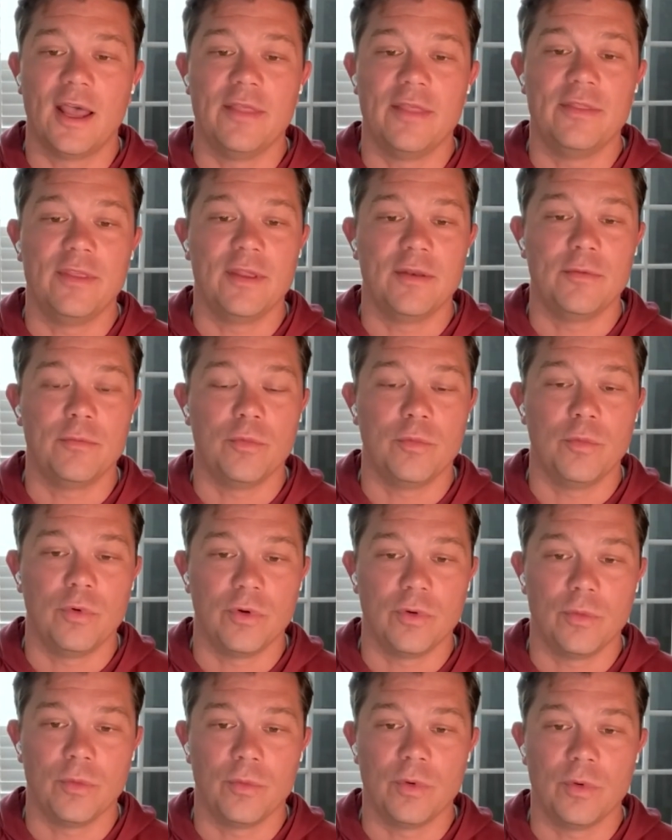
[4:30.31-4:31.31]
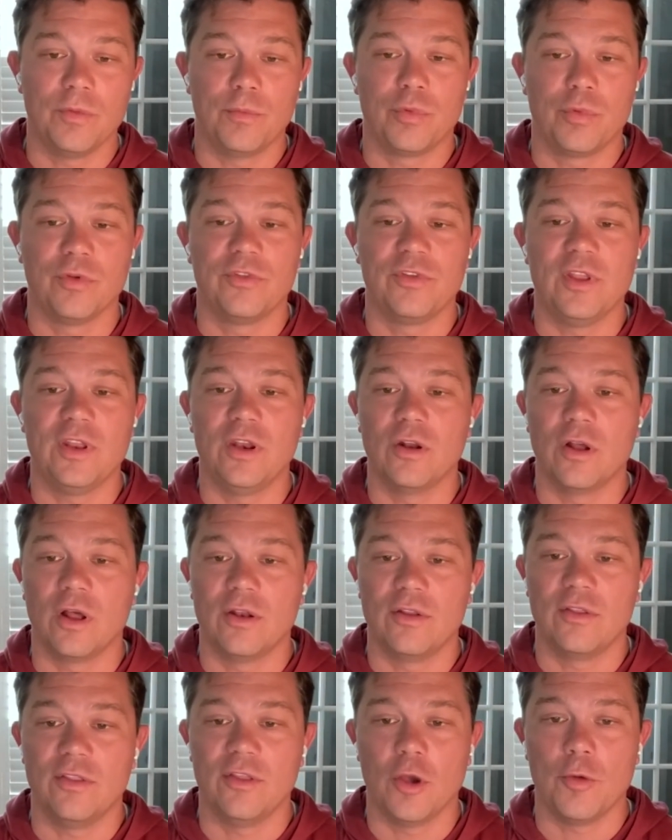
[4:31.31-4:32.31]
and then we're proceeded
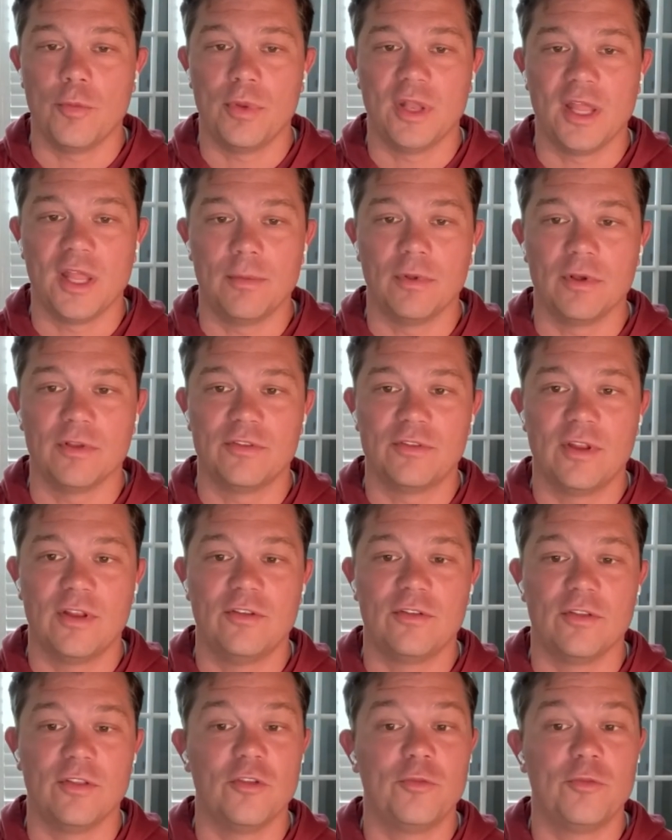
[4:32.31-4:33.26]
on to the open label extension.